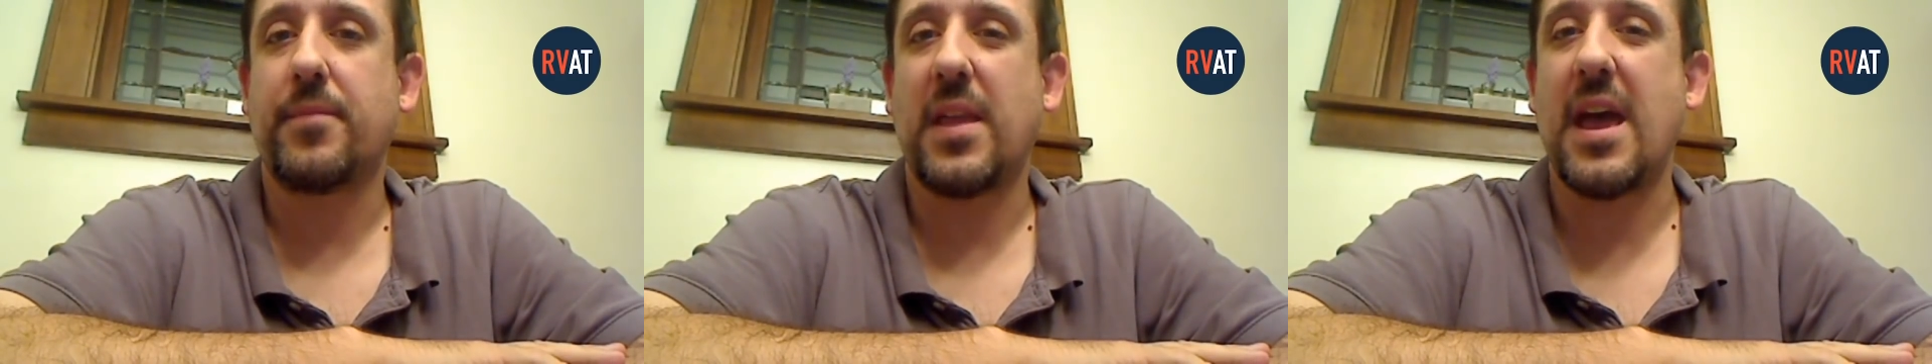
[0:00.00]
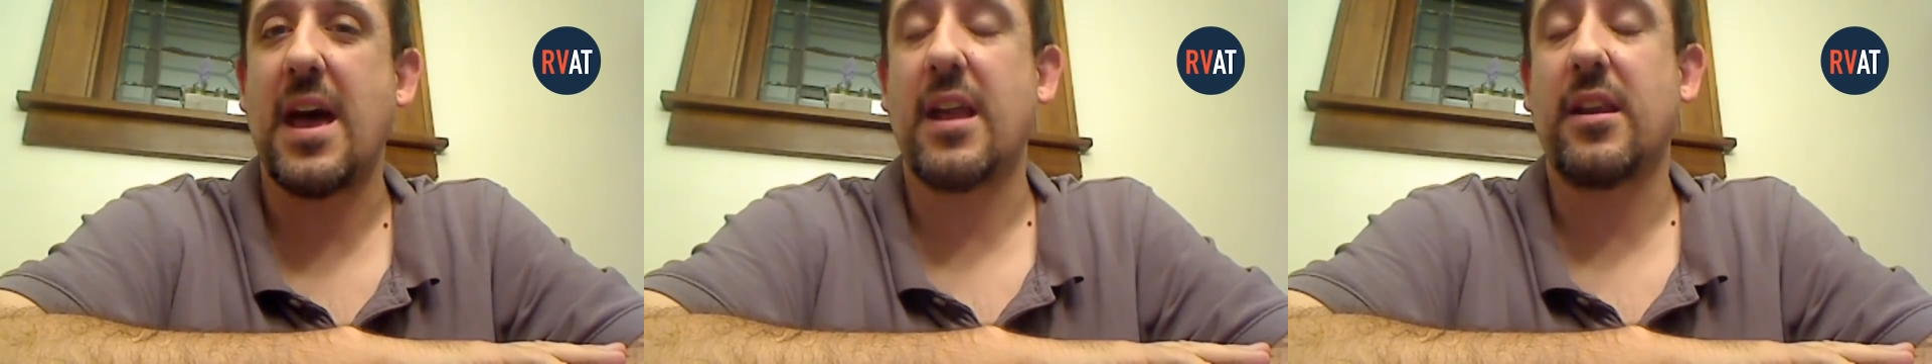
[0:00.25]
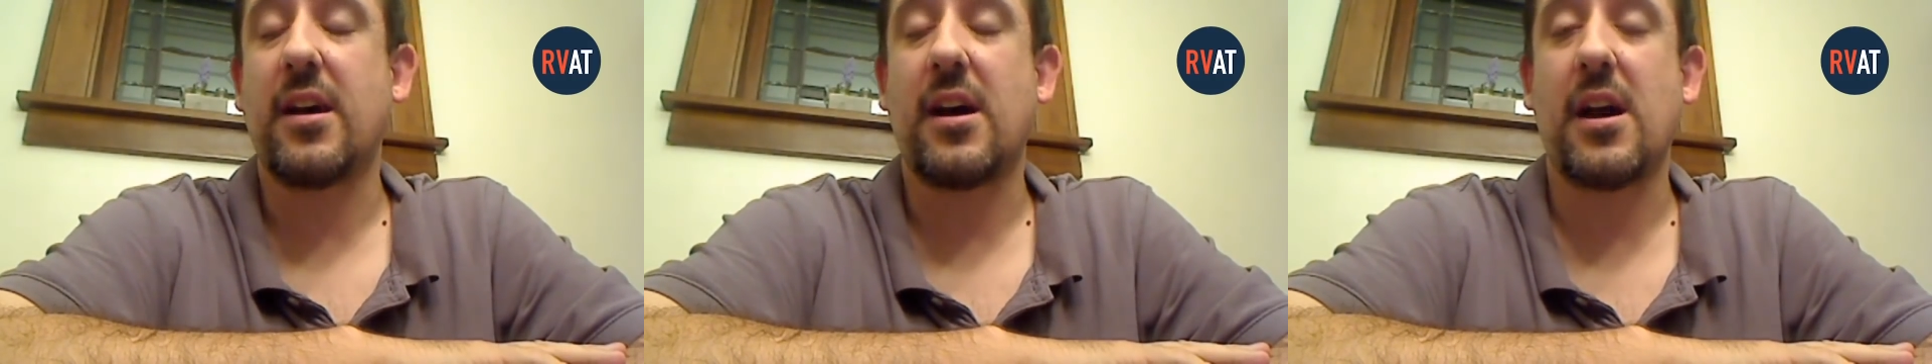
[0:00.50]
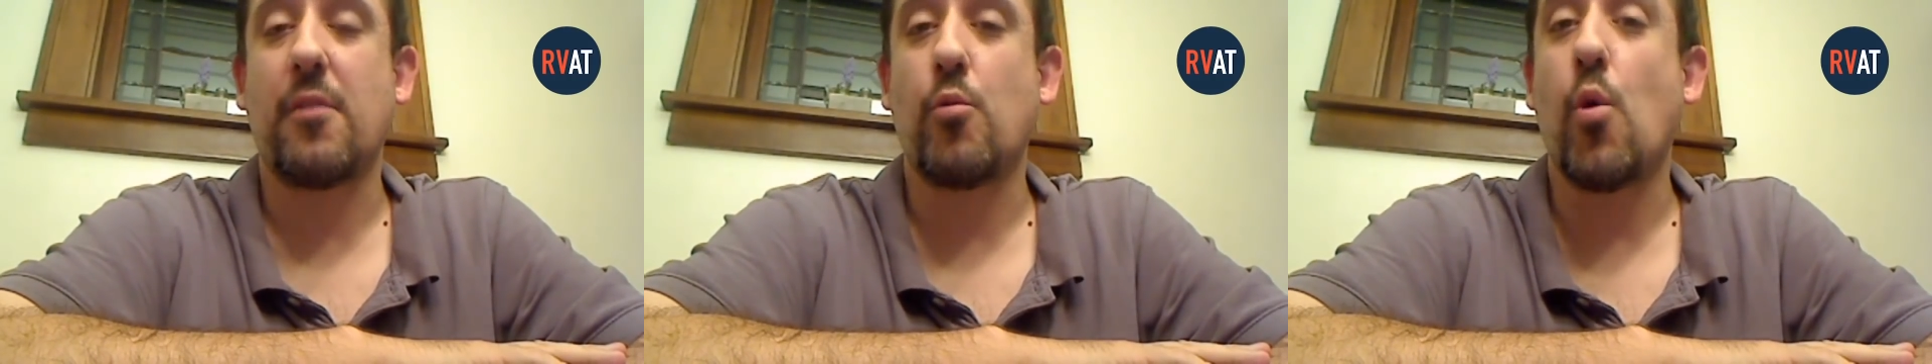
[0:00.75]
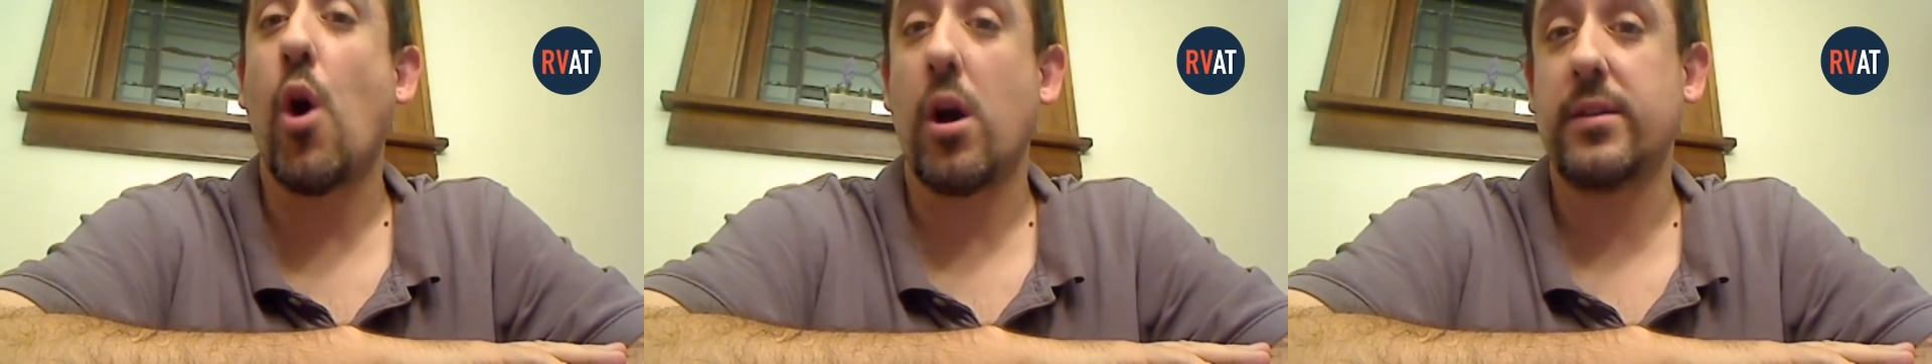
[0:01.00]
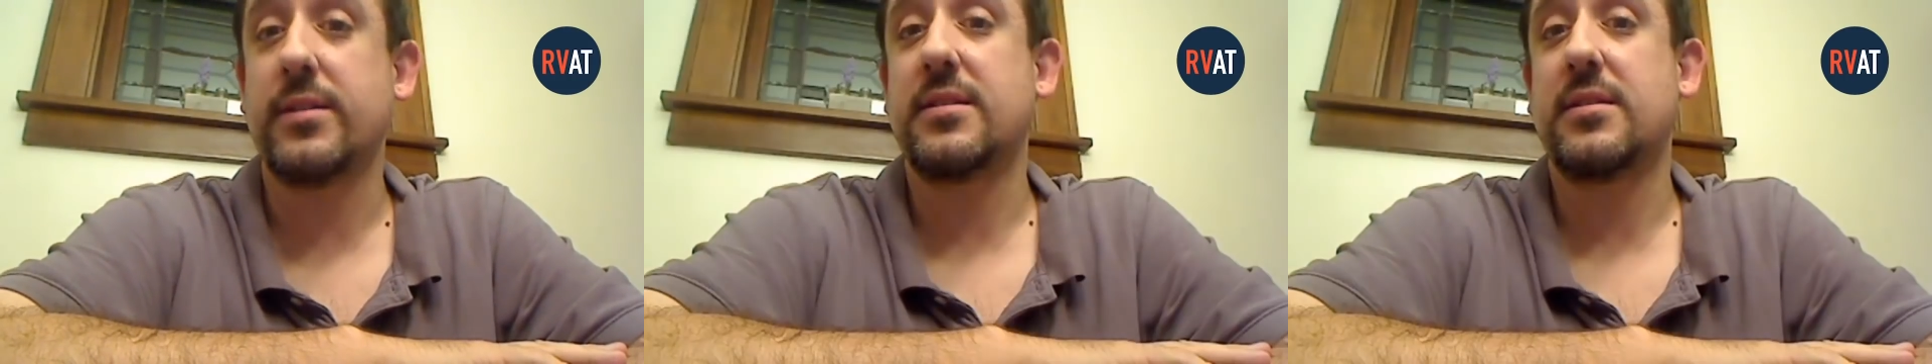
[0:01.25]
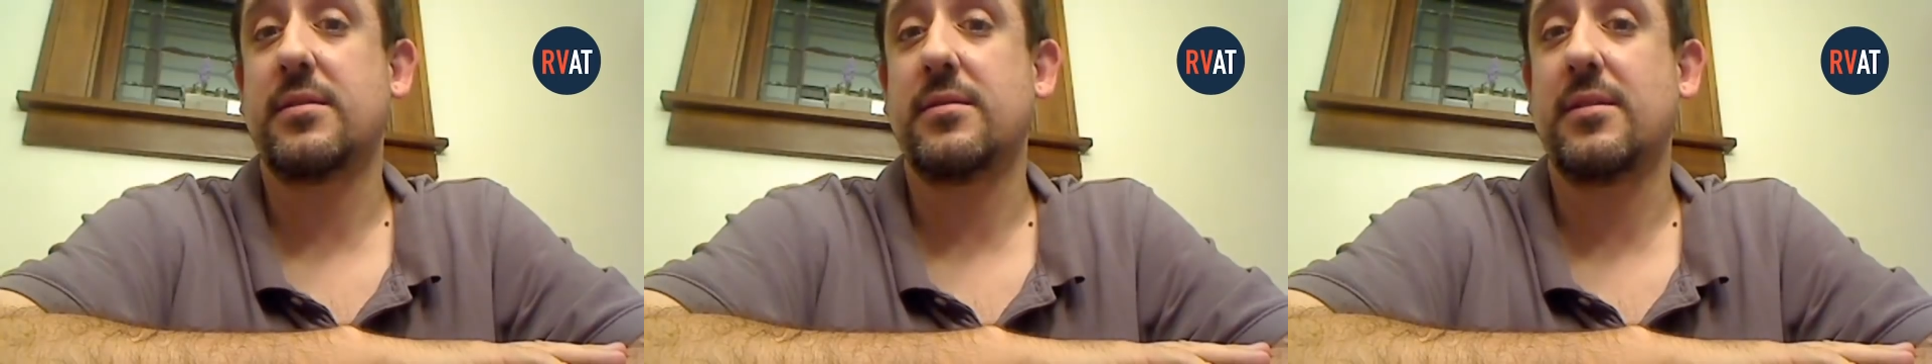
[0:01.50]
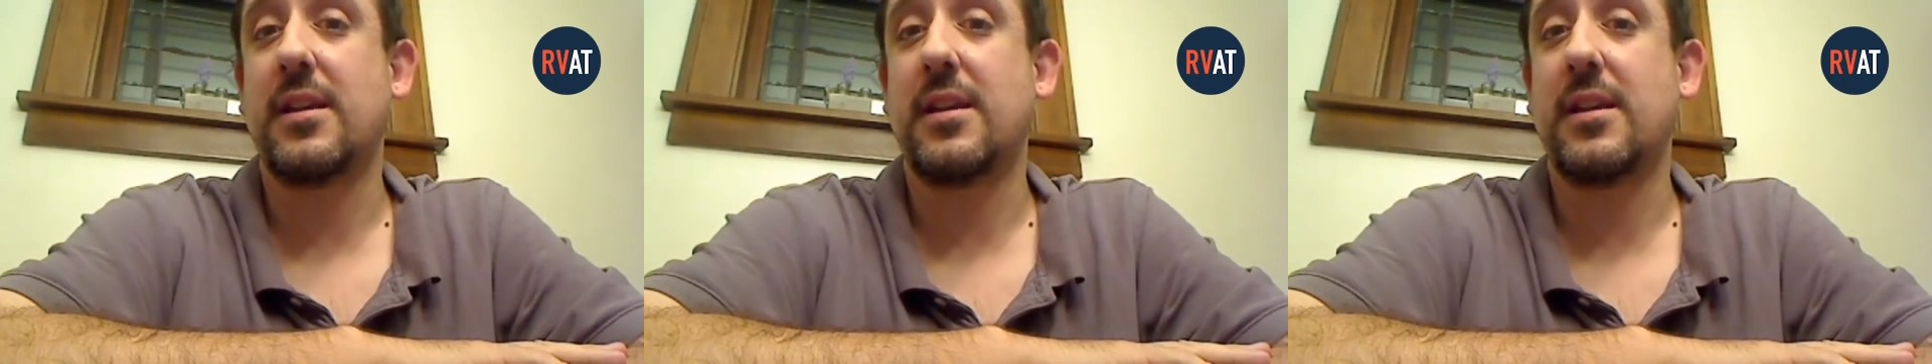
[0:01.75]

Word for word: and I was